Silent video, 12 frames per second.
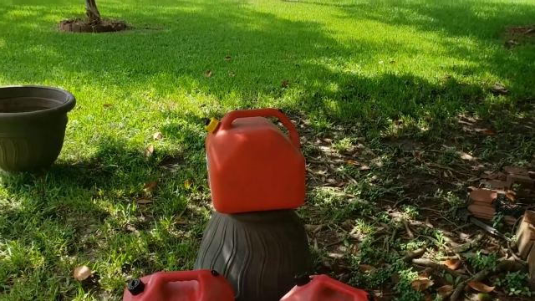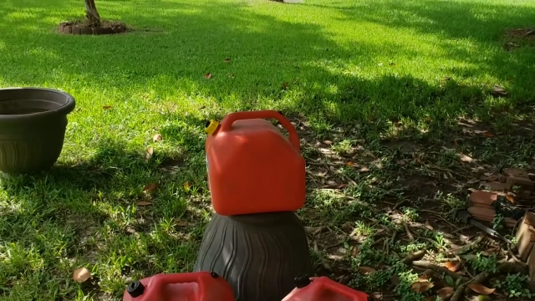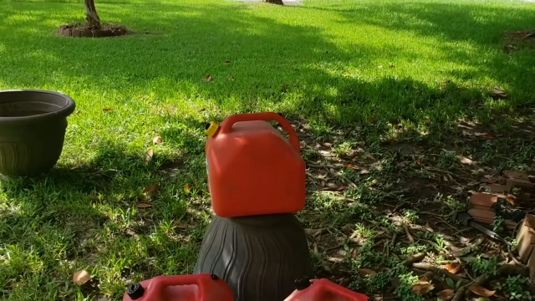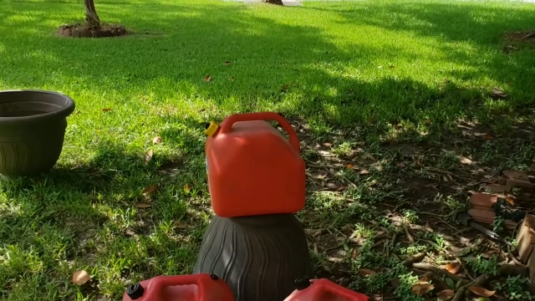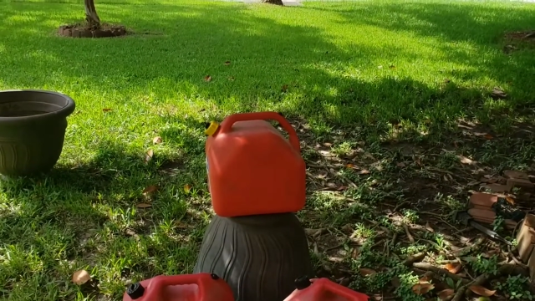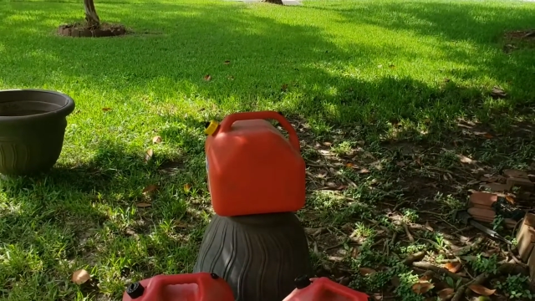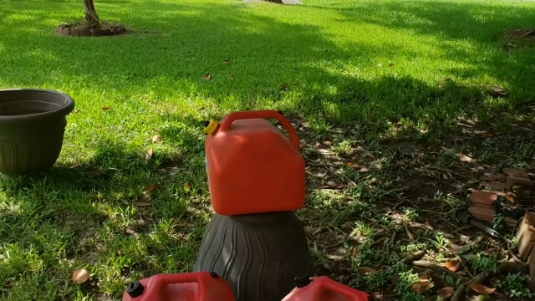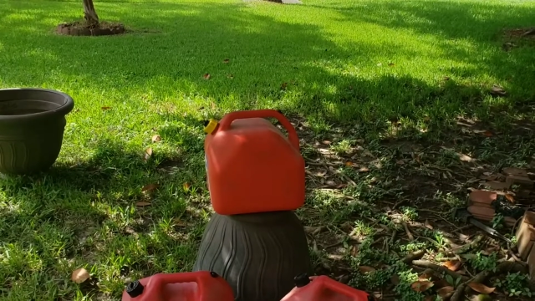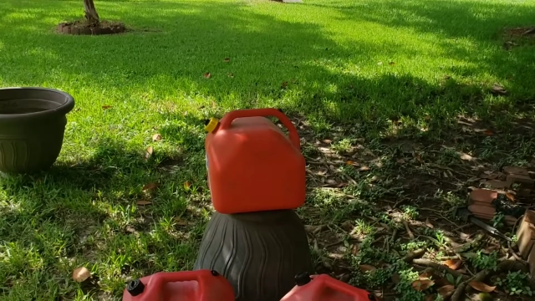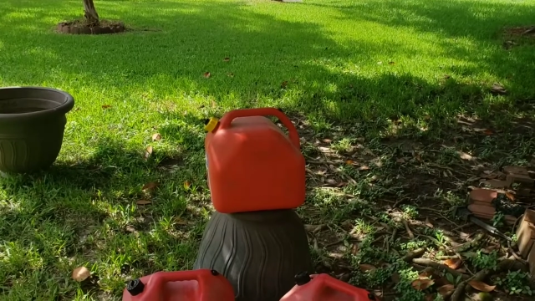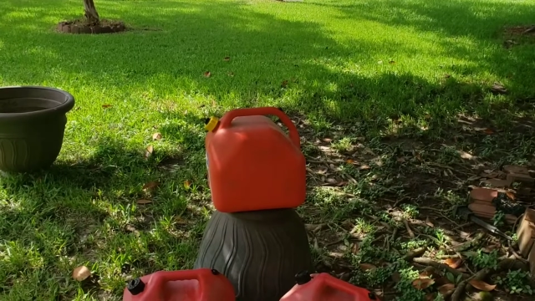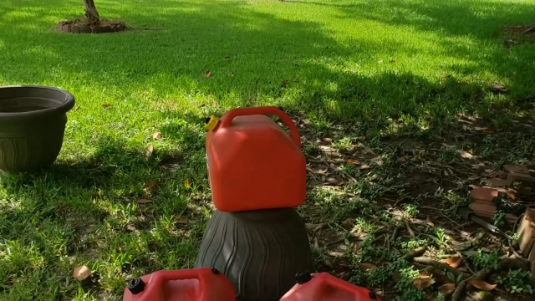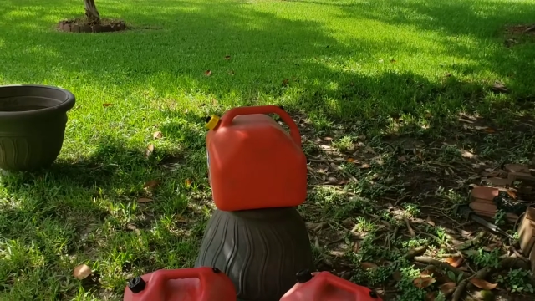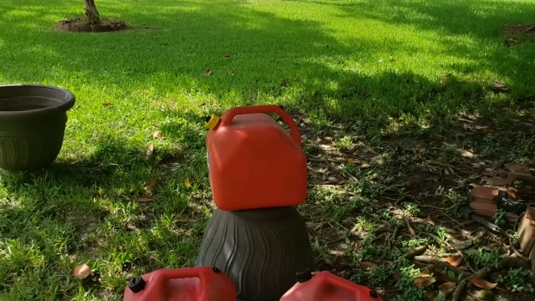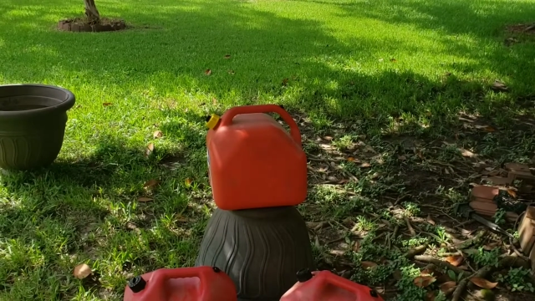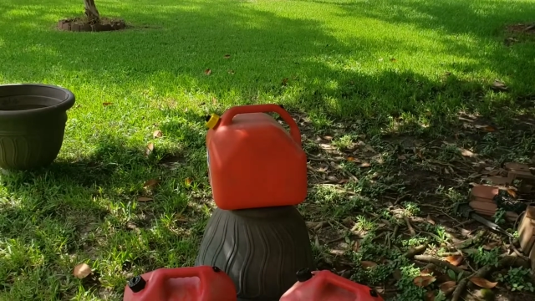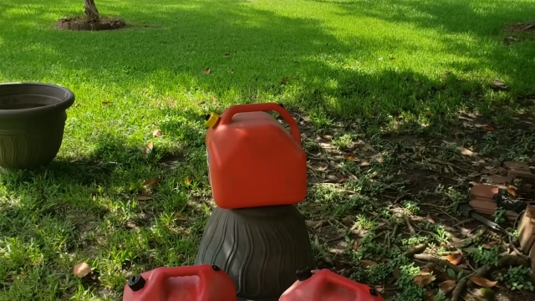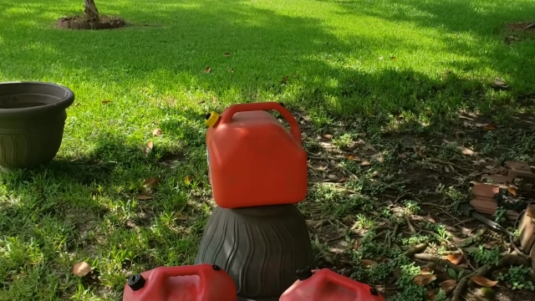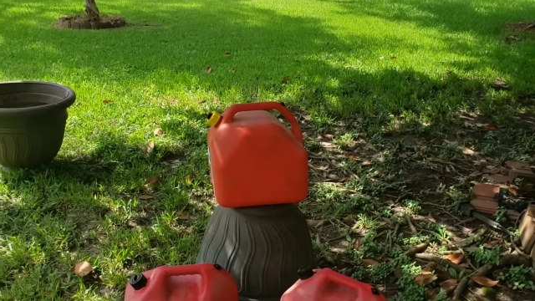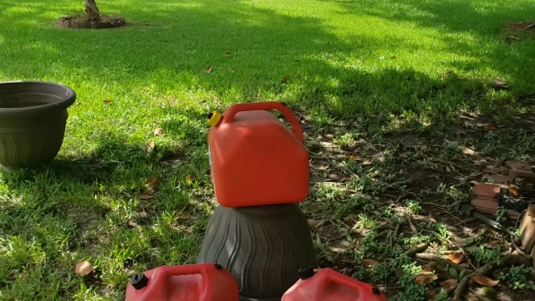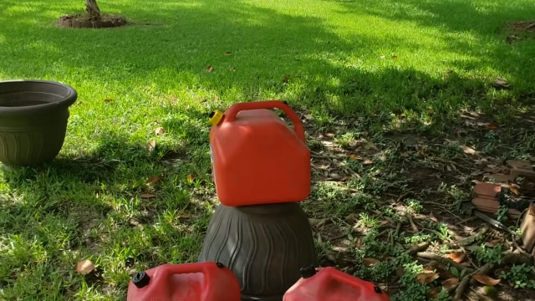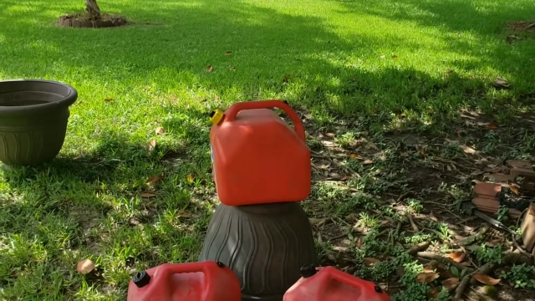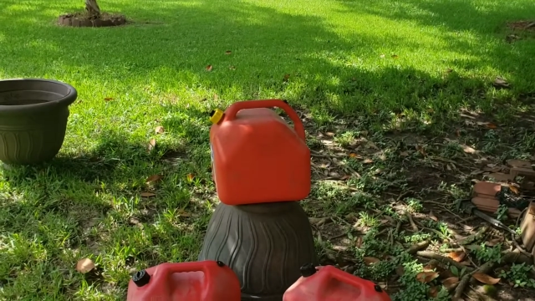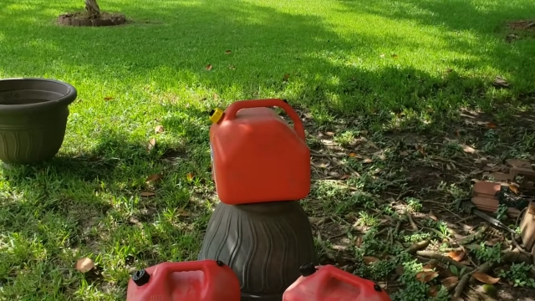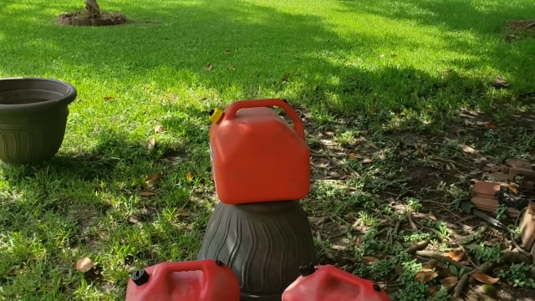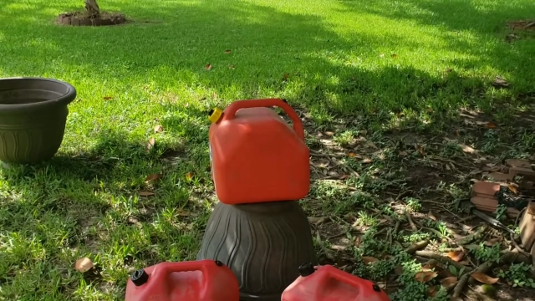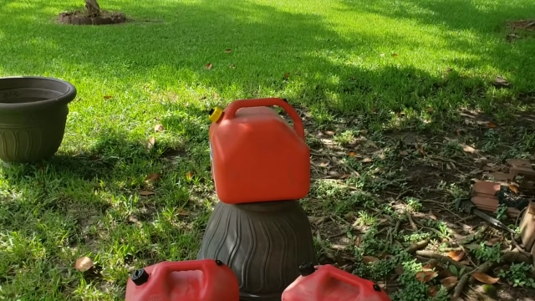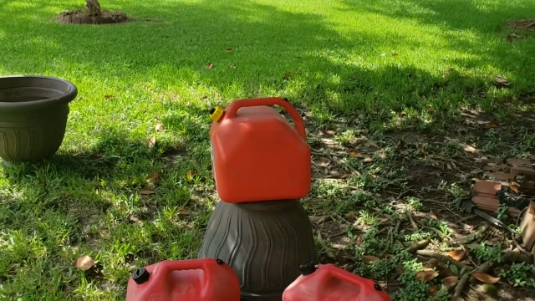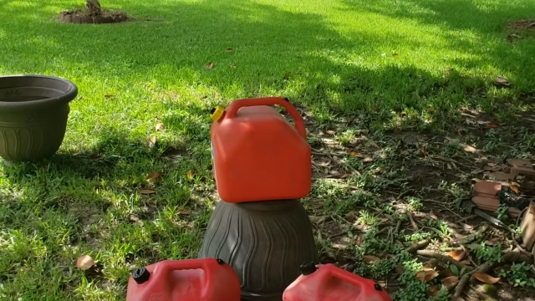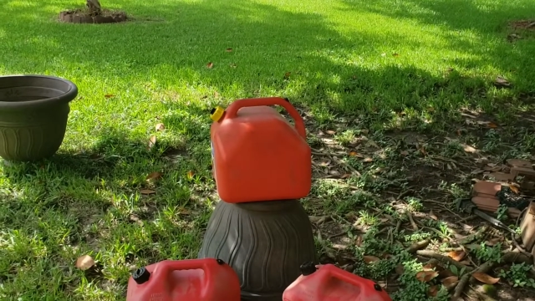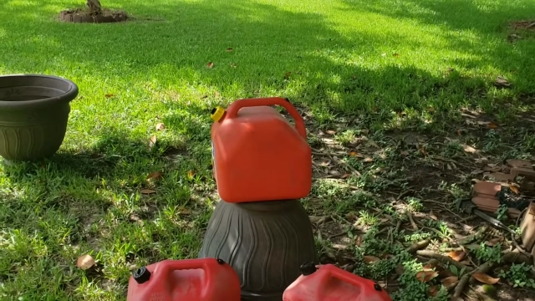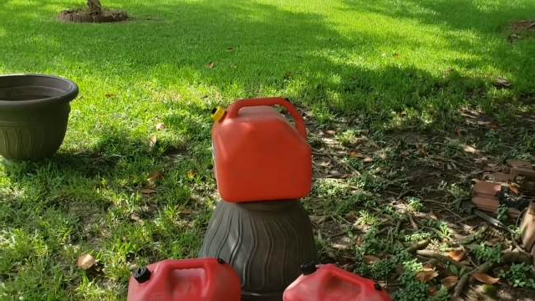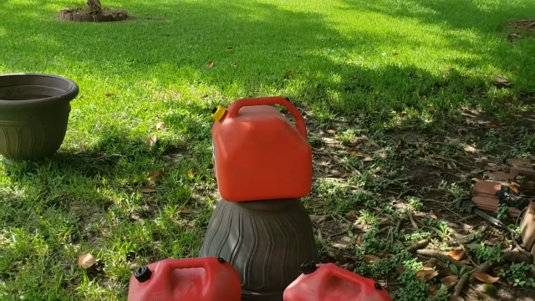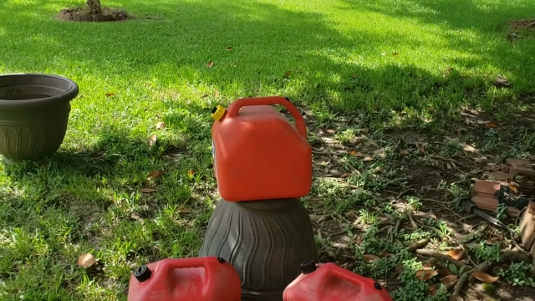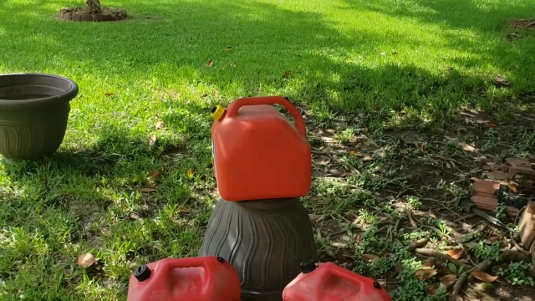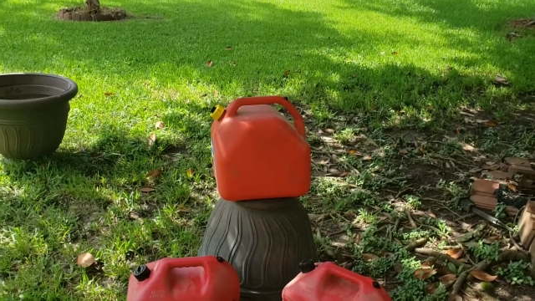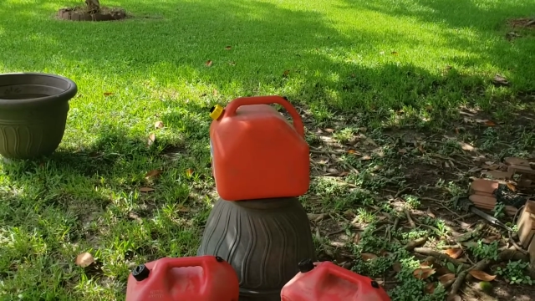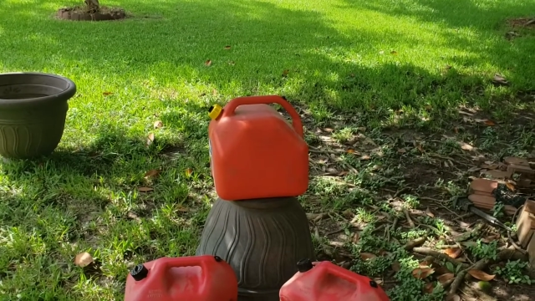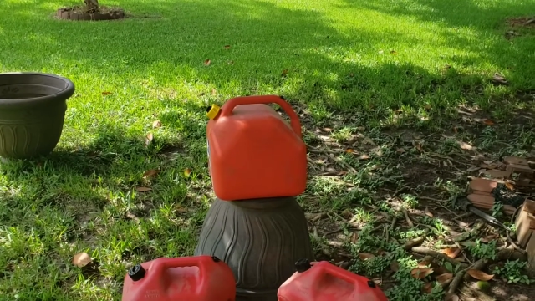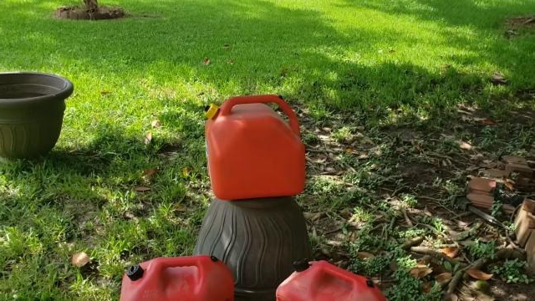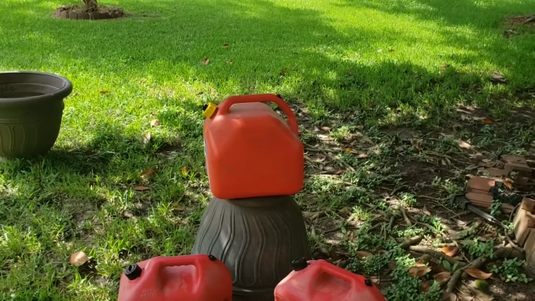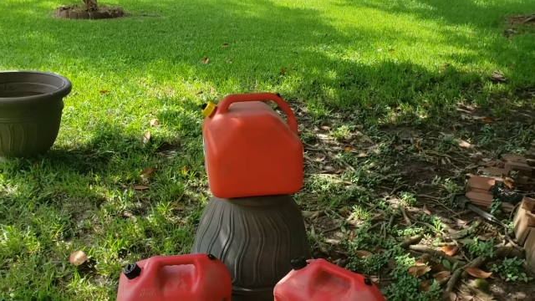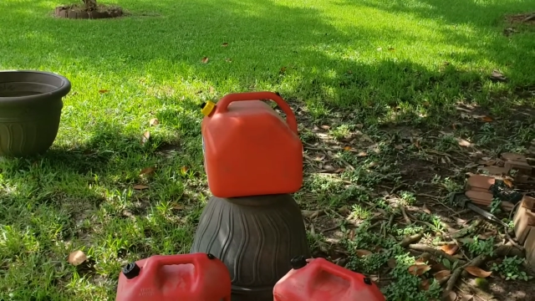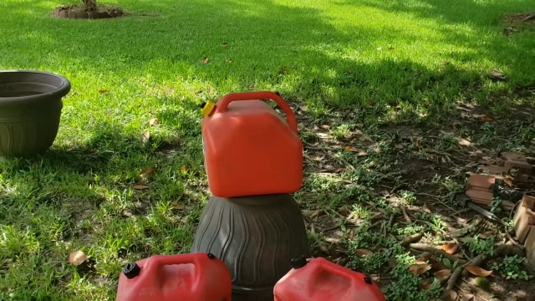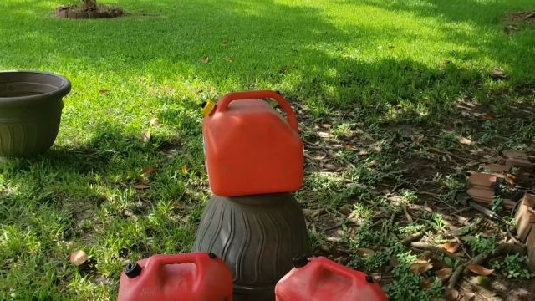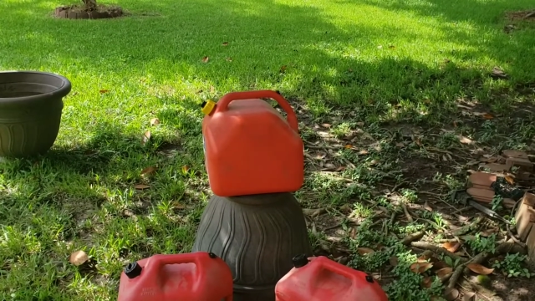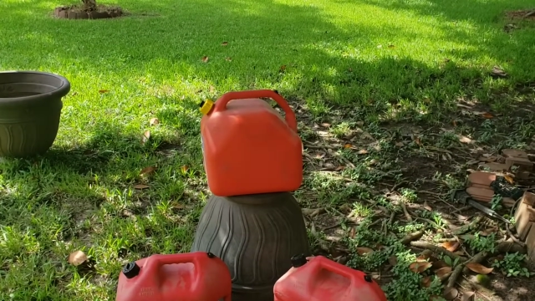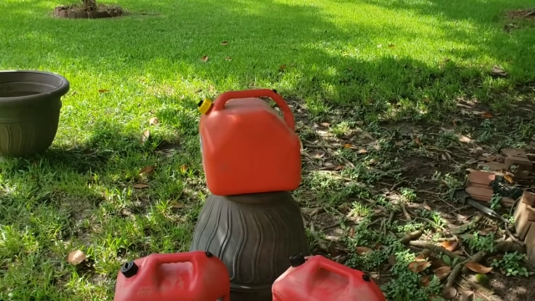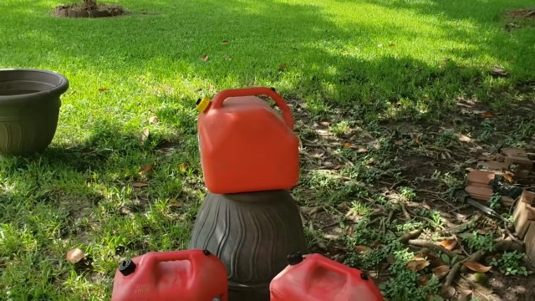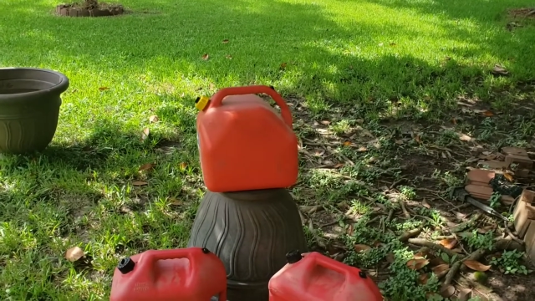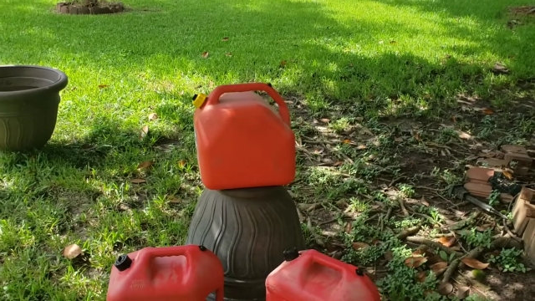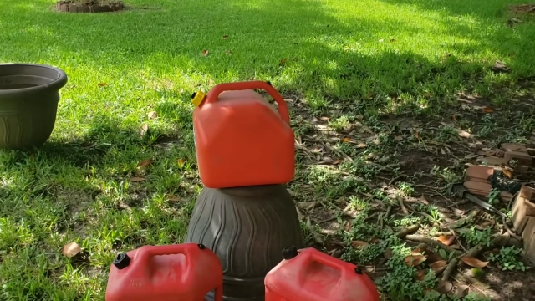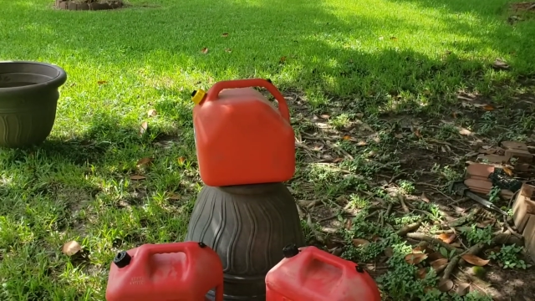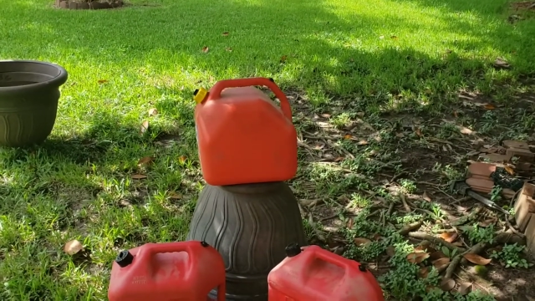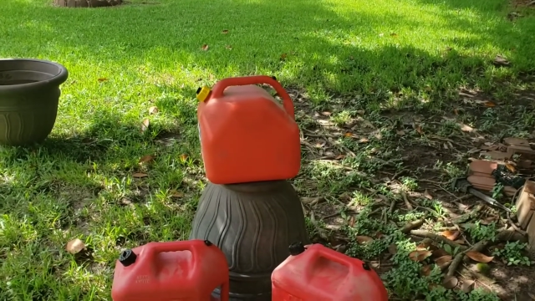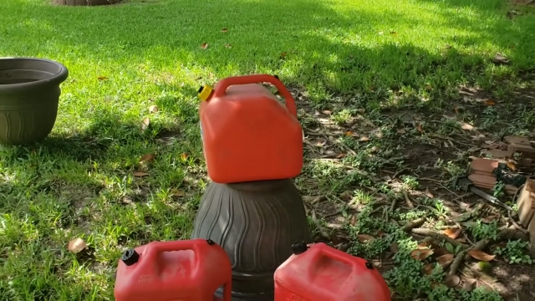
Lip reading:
Nobody's mouth can be seen.